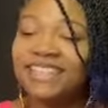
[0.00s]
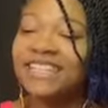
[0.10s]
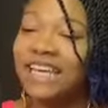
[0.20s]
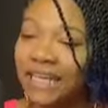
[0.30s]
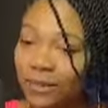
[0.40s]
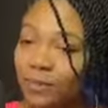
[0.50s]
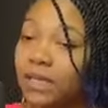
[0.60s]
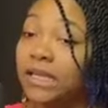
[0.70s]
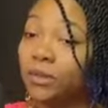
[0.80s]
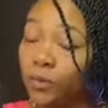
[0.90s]
an
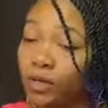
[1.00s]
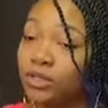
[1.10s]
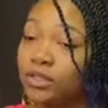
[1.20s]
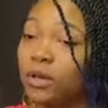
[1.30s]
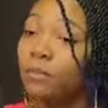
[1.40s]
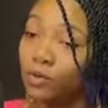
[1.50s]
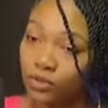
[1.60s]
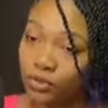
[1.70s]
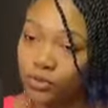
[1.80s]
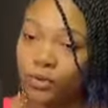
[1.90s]
EP in the works.
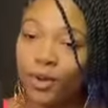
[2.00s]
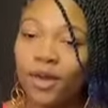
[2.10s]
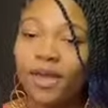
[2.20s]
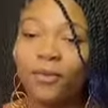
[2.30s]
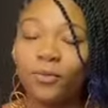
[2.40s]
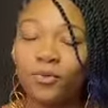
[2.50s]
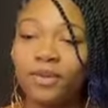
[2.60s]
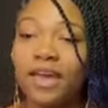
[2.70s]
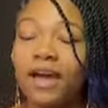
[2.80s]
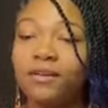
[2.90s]
Emotional. It will
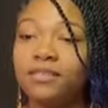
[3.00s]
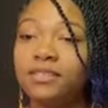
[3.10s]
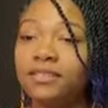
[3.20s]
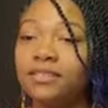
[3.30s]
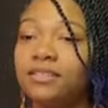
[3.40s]
be out